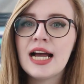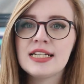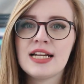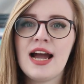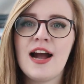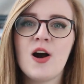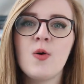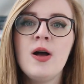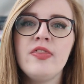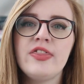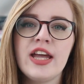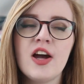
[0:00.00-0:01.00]
and how
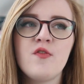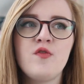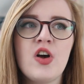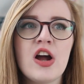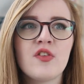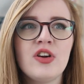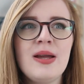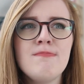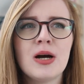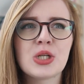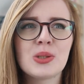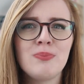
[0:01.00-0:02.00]
they are very
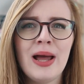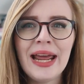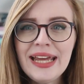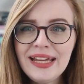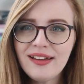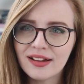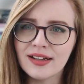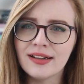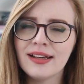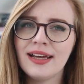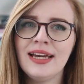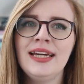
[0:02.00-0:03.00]
much
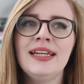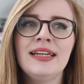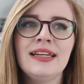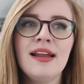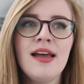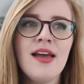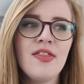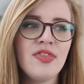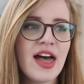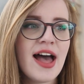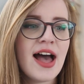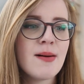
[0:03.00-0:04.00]
pagan in
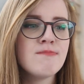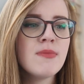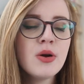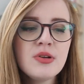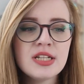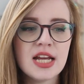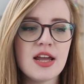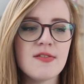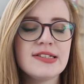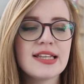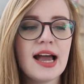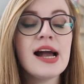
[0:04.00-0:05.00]
their motives,